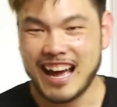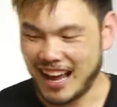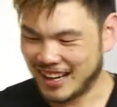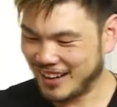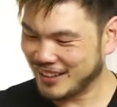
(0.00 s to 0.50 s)

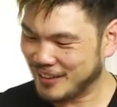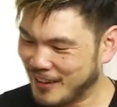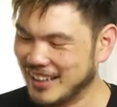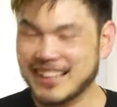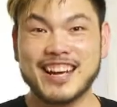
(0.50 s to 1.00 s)
I got the
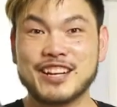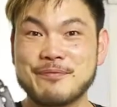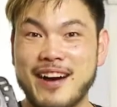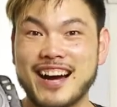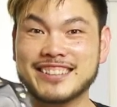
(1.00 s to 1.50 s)
1DS
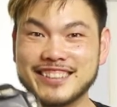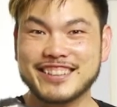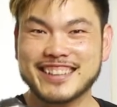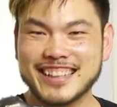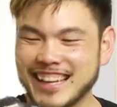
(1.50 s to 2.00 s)
Mark
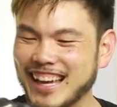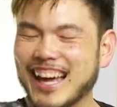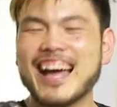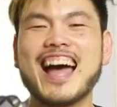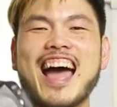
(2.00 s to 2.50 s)
II.
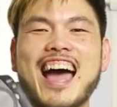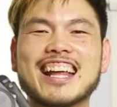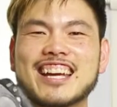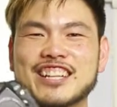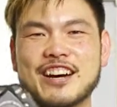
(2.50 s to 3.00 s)
And
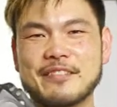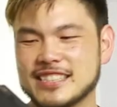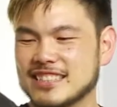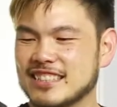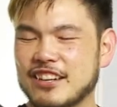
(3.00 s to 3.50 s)
guess how
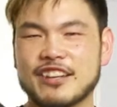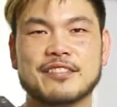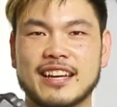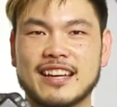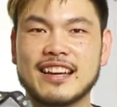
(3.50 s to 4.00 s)
much this cost
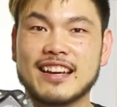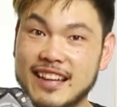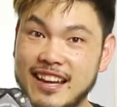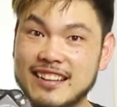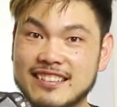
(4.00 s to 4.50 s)
me?
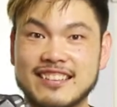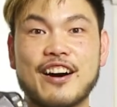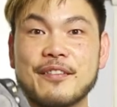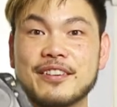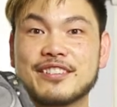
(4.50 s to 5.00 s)
Yes,
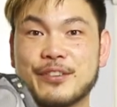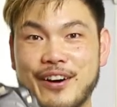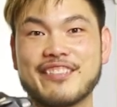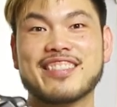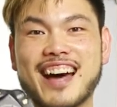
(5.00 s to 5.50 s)
almost
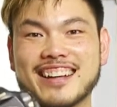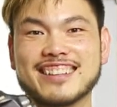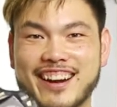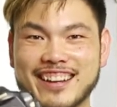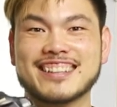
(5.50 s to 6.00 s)

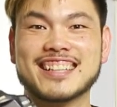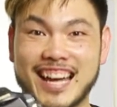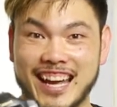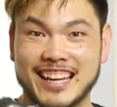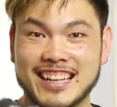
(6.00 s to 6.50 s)
$12,000
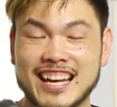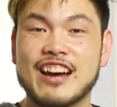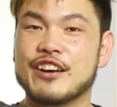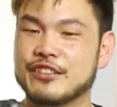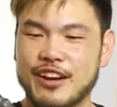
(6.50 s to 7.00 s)
again.
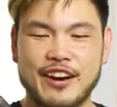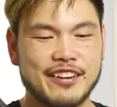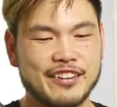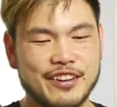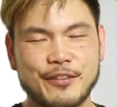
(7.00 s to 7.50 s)
So
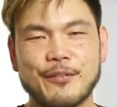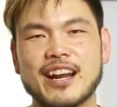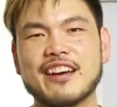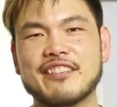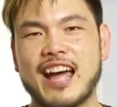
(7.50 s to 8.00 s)
look,
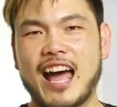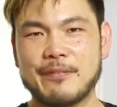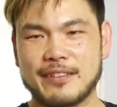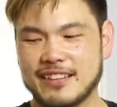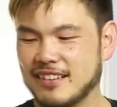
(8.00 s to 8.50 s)
whatever
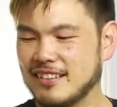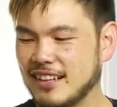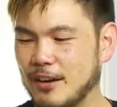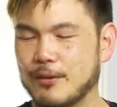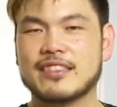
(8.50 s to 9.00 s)
happens
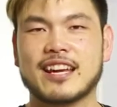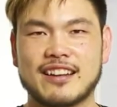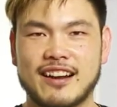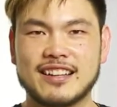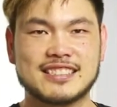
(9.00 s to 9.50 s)
with
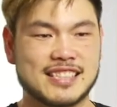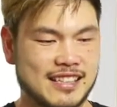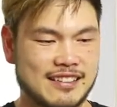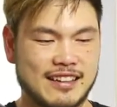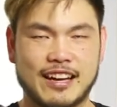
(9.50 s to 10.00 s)
technology,
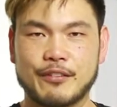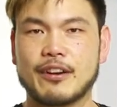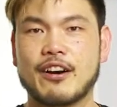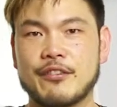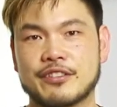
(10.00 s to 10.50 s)
it's like we're
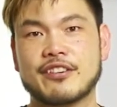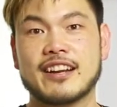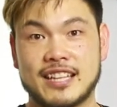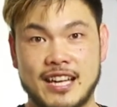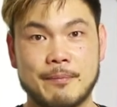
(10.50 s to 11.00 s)
always trying to
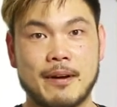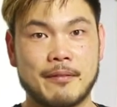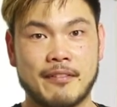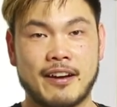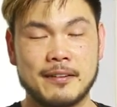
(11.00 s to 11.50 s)
keep up,
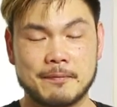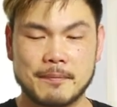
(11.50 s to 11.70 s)
right?